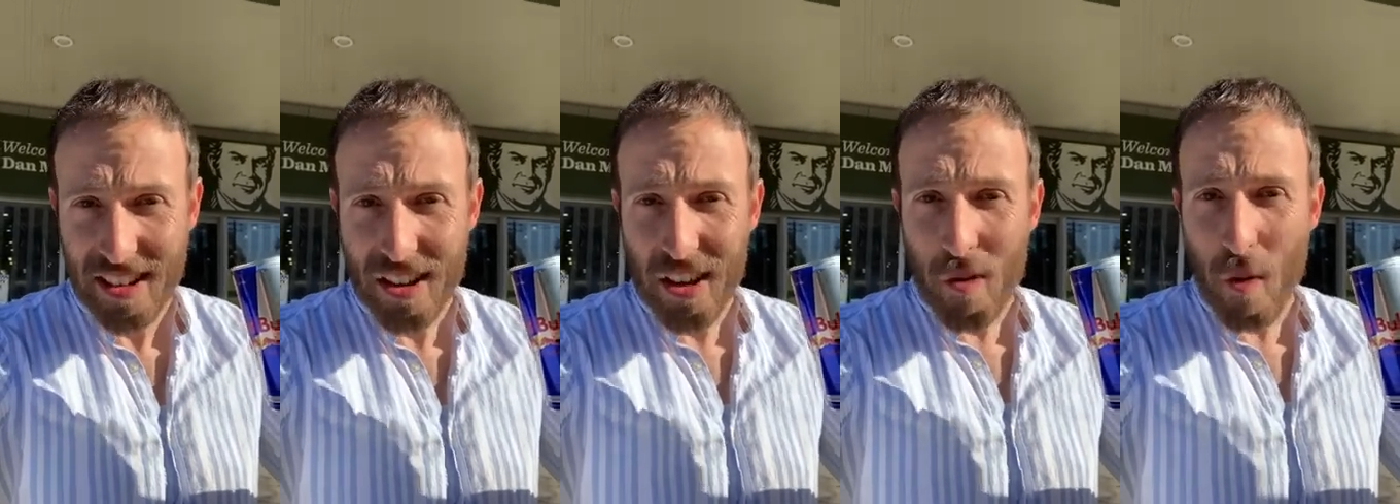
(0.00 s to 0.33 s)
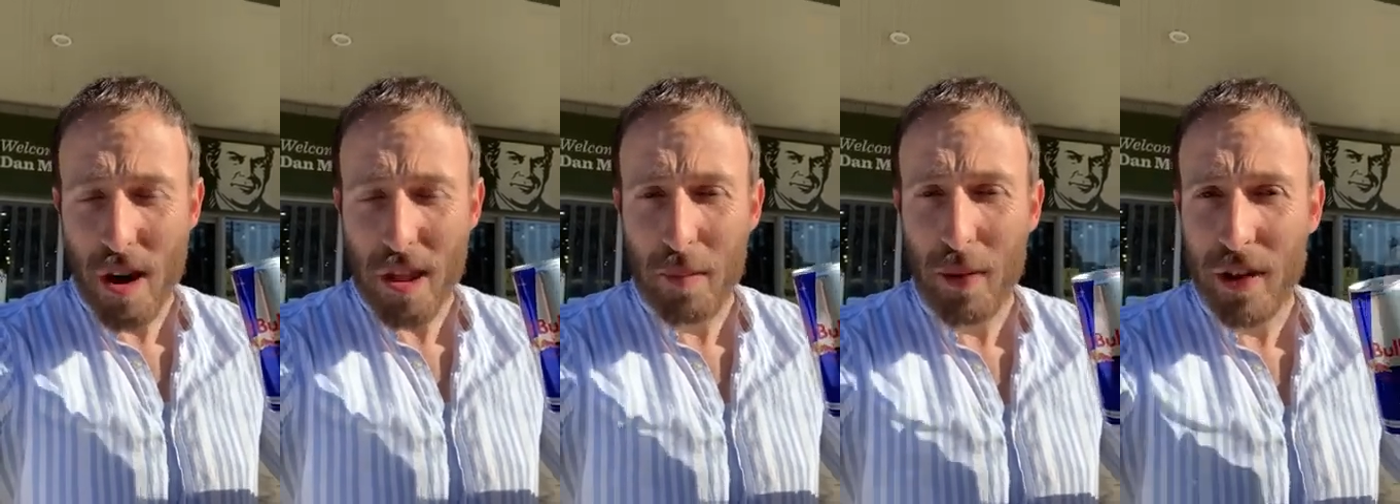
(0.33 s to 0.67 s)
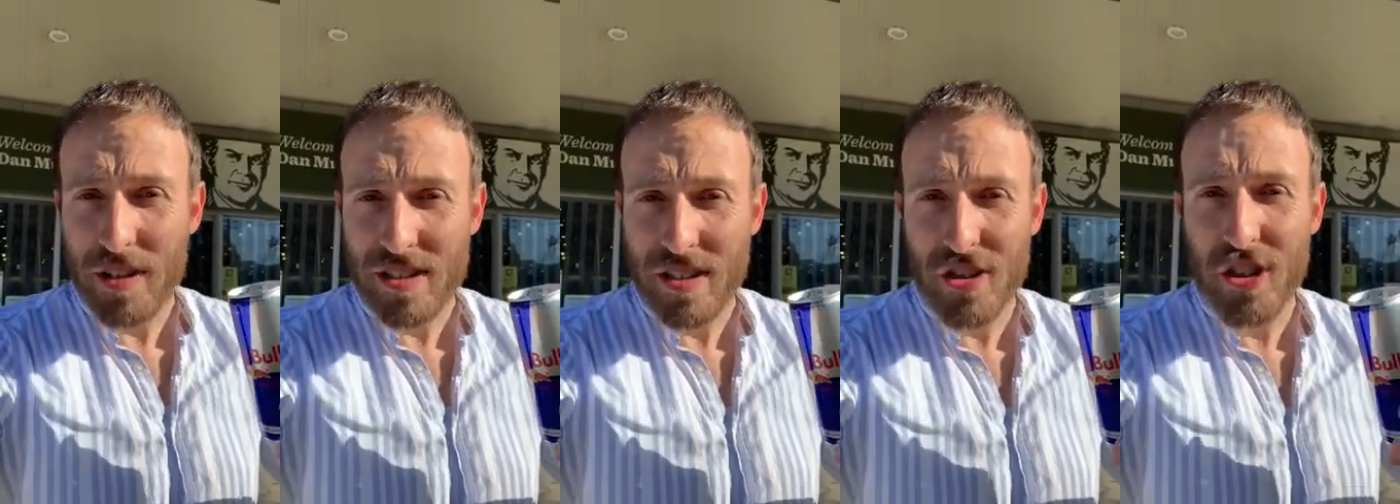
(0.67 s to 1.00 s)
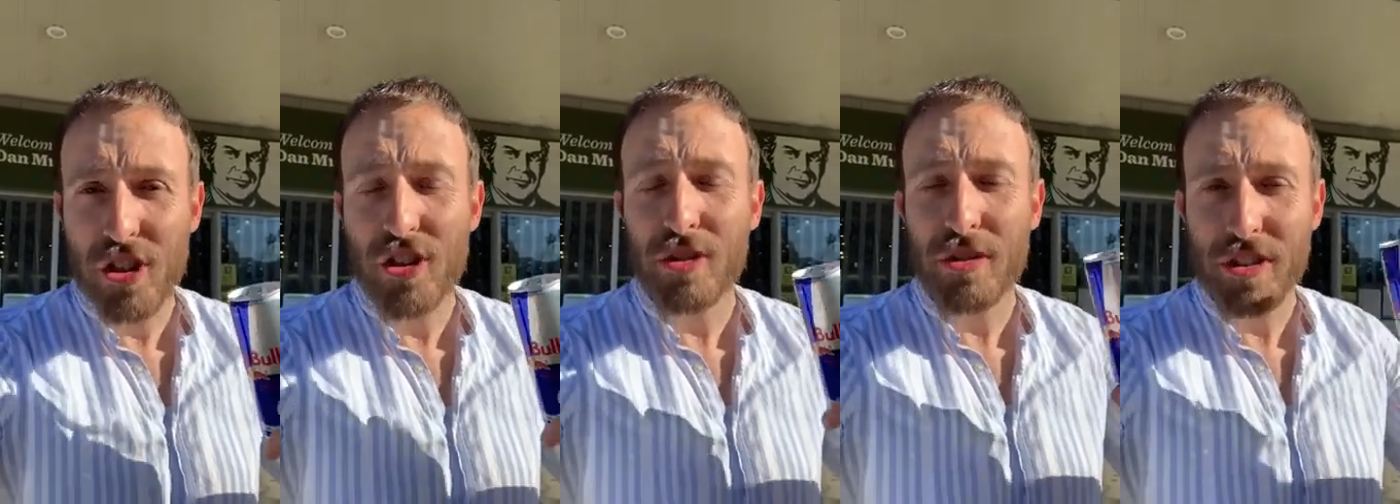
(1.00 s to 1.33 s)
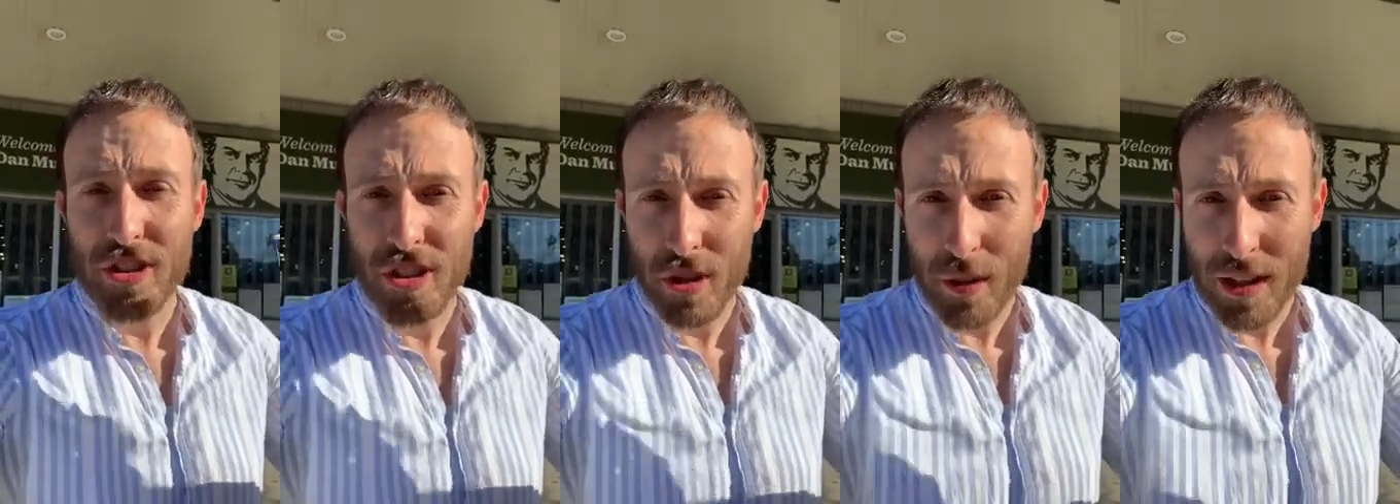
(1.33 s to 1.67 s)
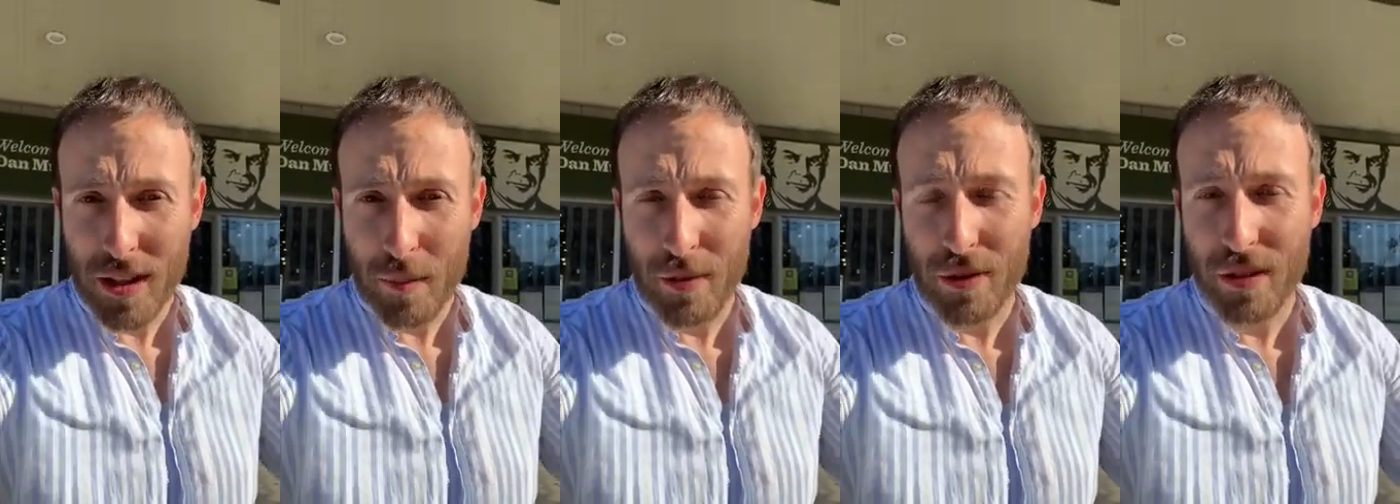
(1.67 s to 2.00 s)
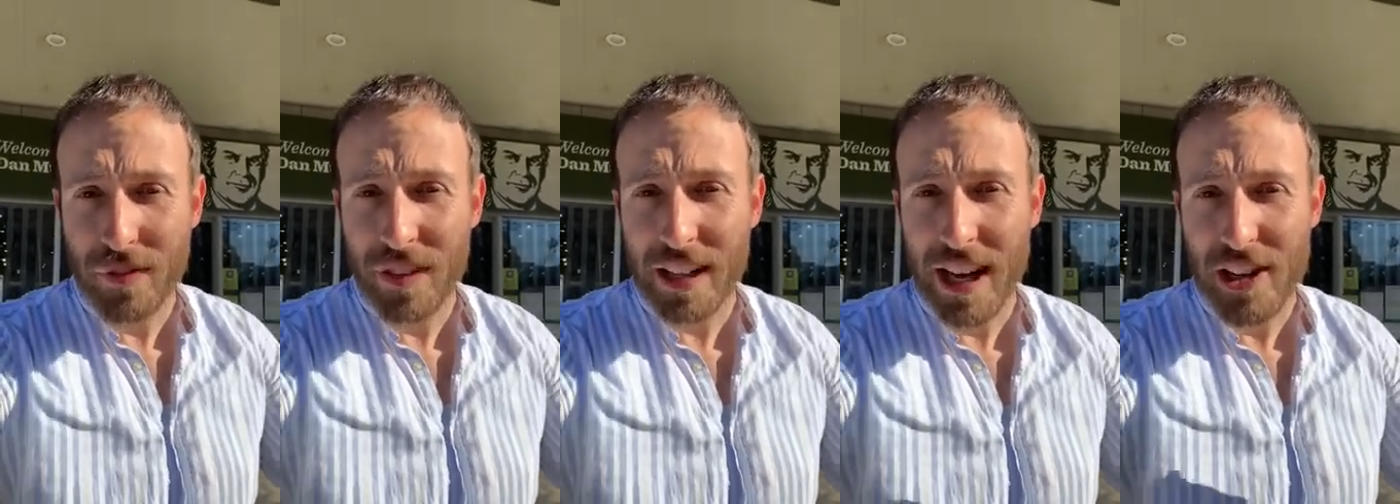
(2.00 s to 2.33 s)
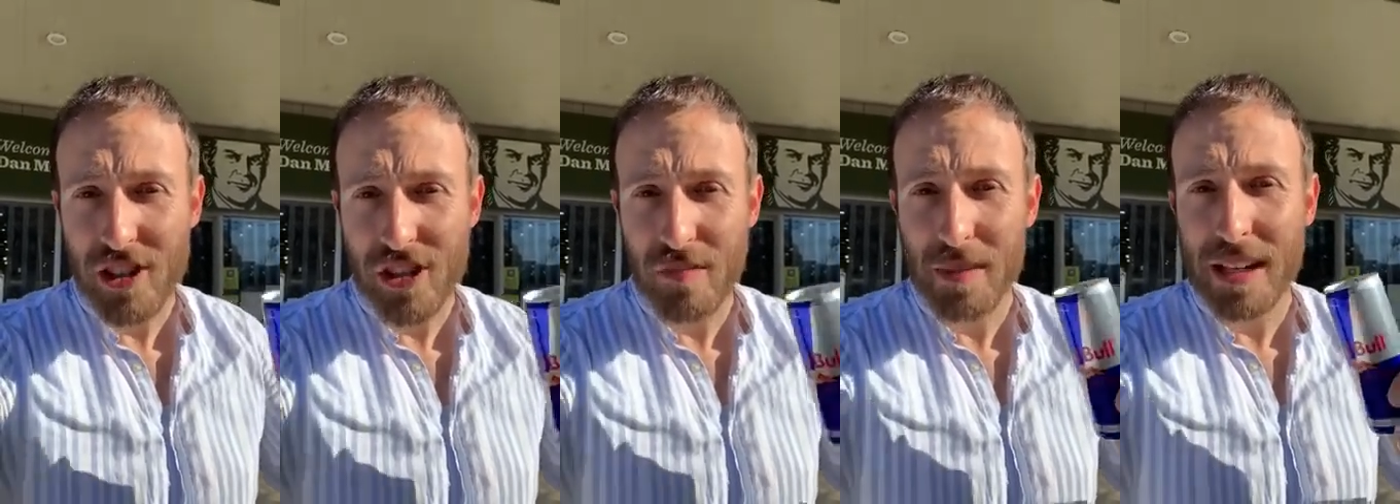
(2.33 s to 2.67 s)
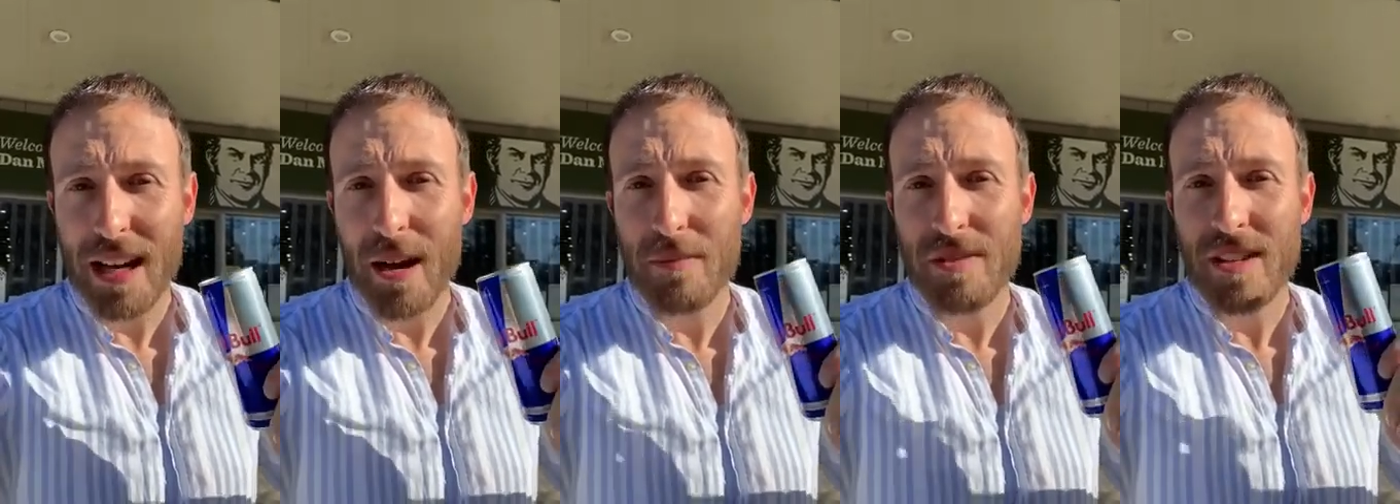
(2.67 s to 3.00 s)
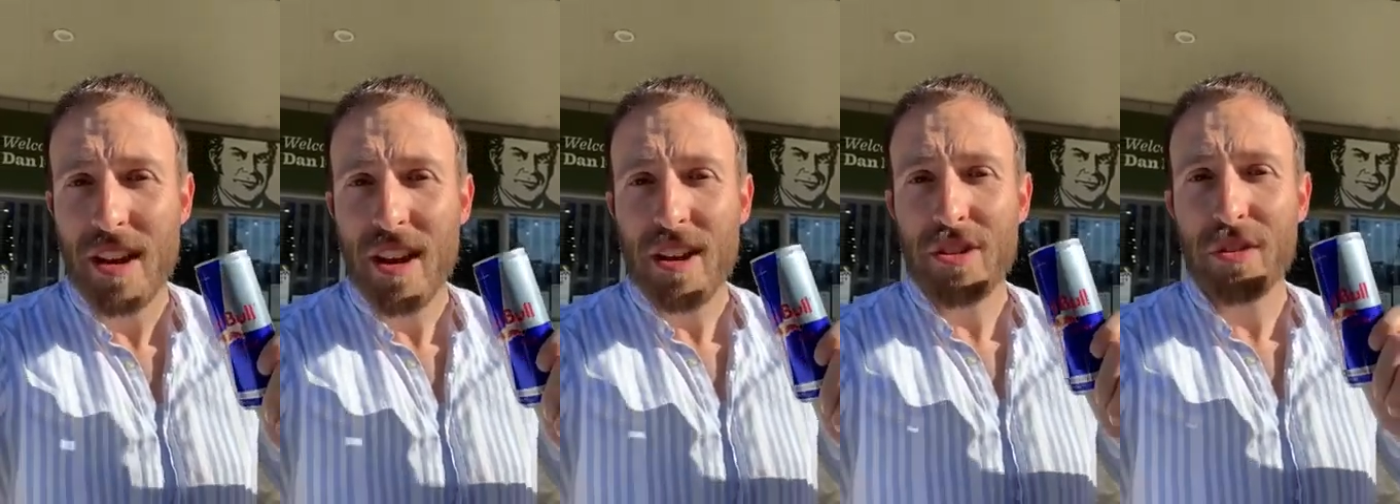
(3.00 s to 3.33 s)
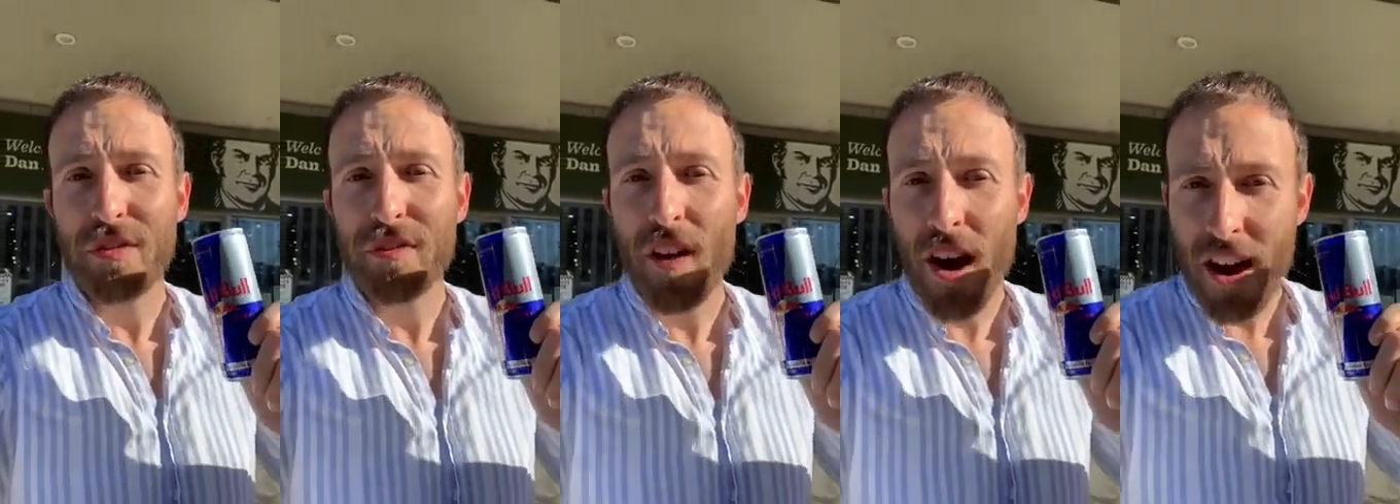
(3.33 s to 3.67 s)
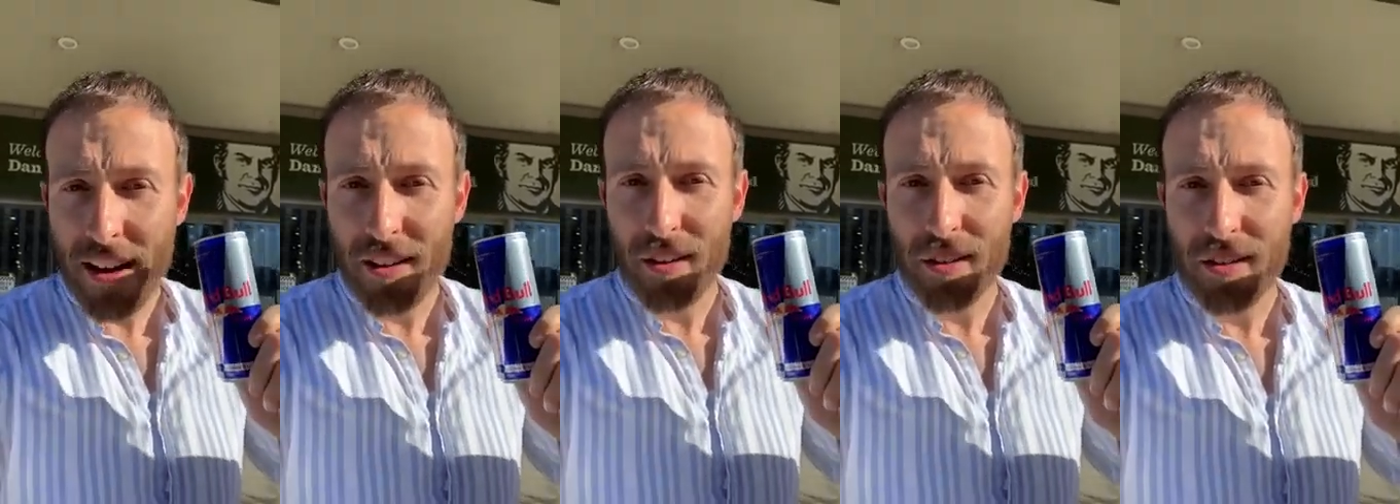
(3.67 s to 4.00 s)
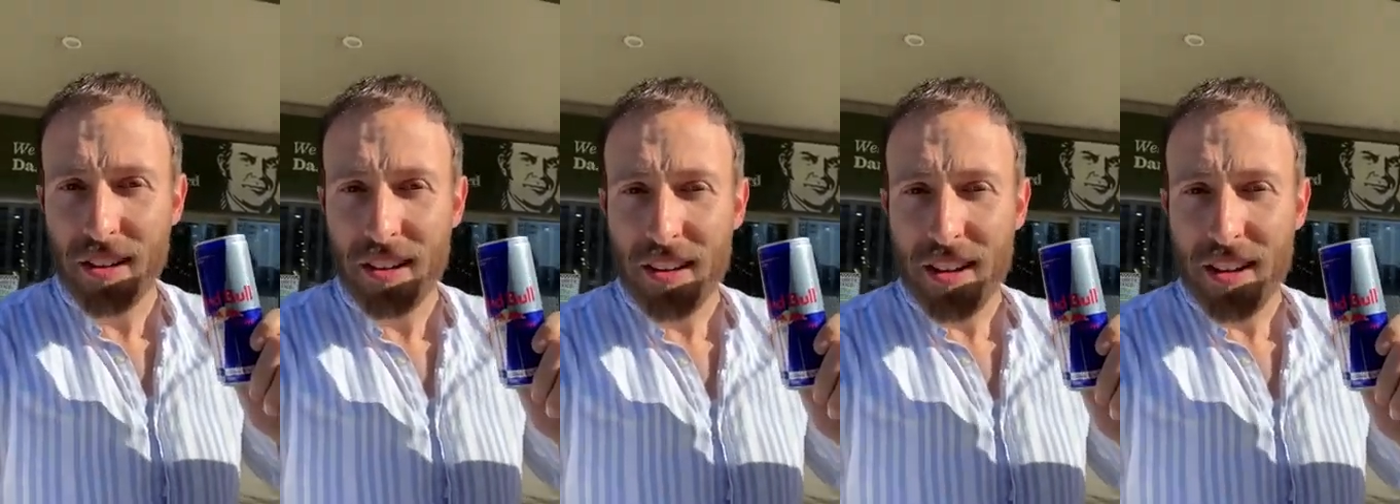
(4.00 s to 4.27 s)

why the person doing the purification becomes defiled